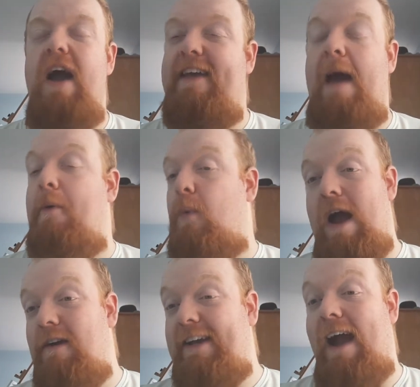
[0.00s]

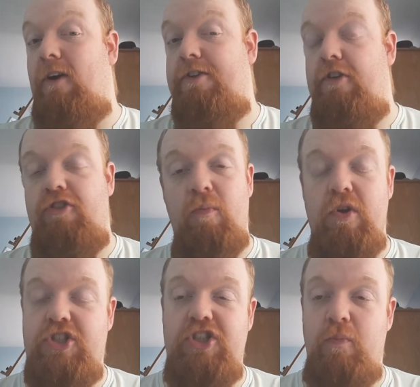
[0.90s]
capoeira character,
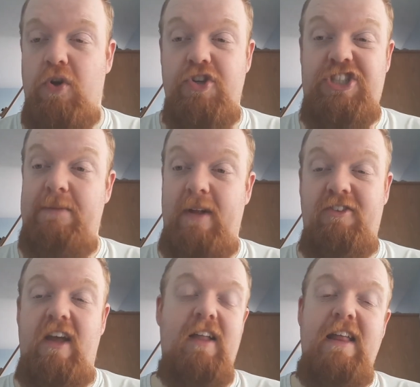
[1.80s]
someone similar
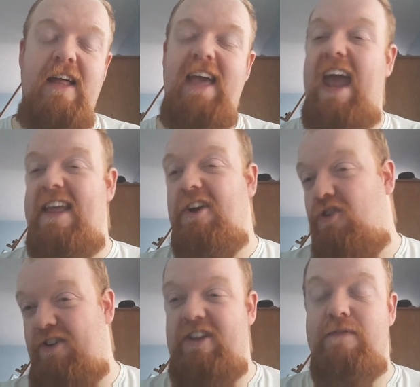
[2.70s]
to like Eddie and
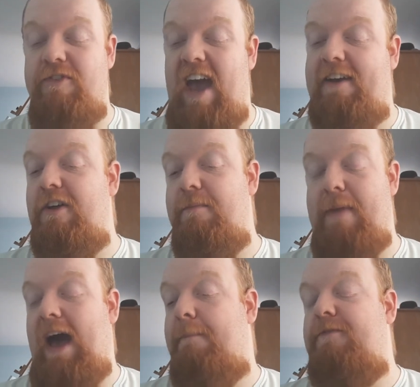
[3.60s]
Christy from Tekken,
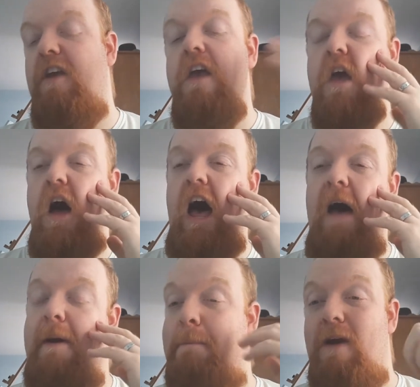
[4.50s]
perhaps
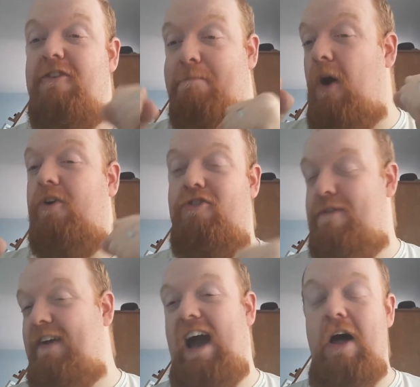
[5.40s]
a British boxer
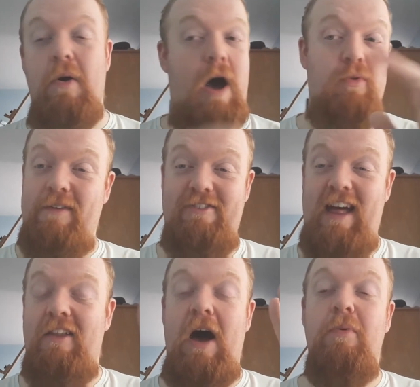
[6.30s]
if you can. I would love
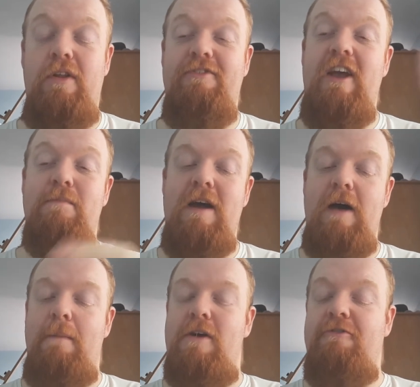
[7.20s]
to see a
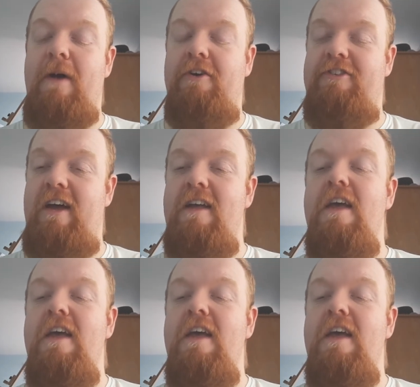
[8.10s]
British boxer.